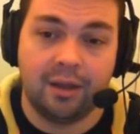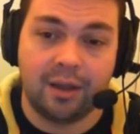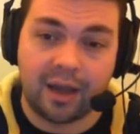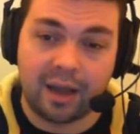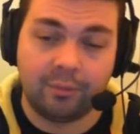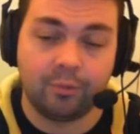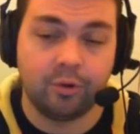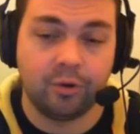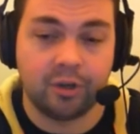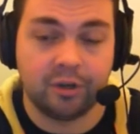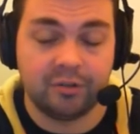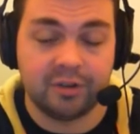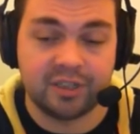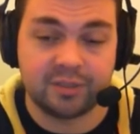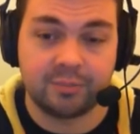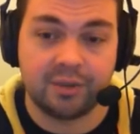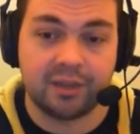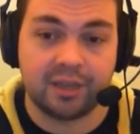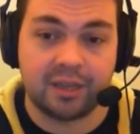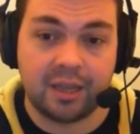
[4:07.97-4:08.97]
I'm going to
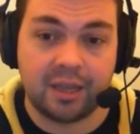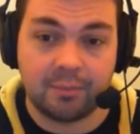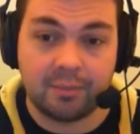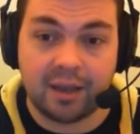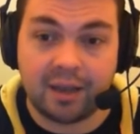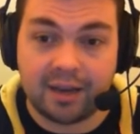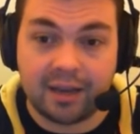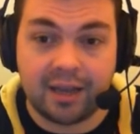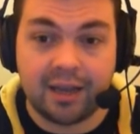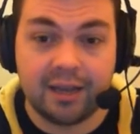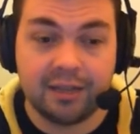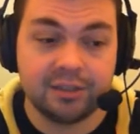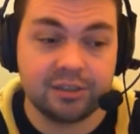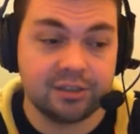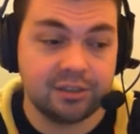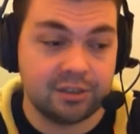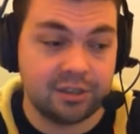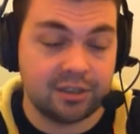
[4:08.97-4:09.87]
raise my game, and he has.